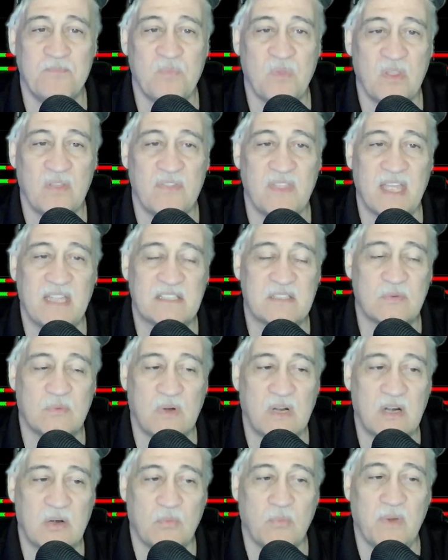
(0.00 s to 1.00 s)
That's
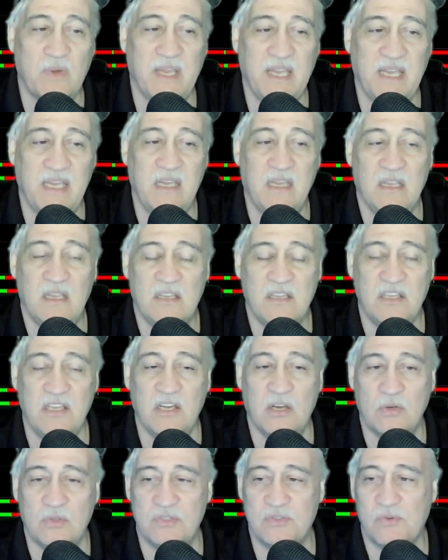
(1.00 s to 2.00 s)
where we,
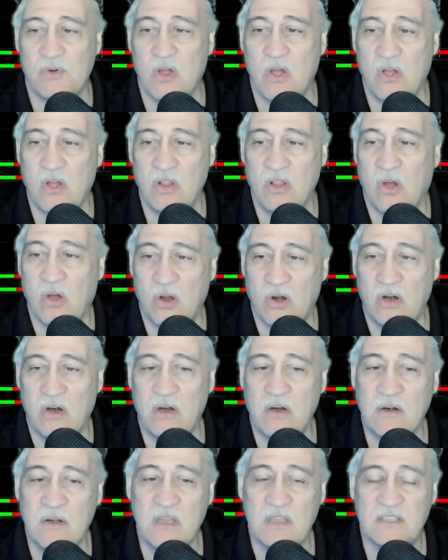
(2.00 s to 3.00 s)
draw
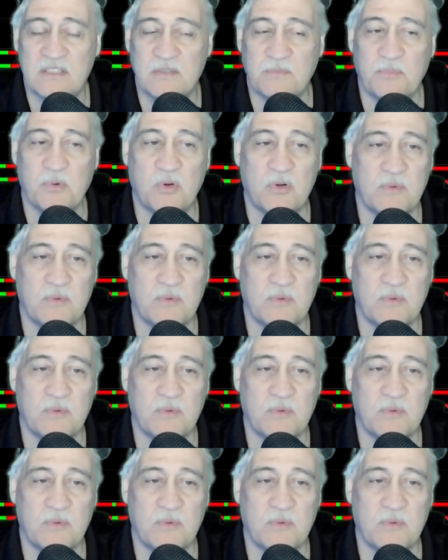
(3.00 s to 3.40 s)
our support and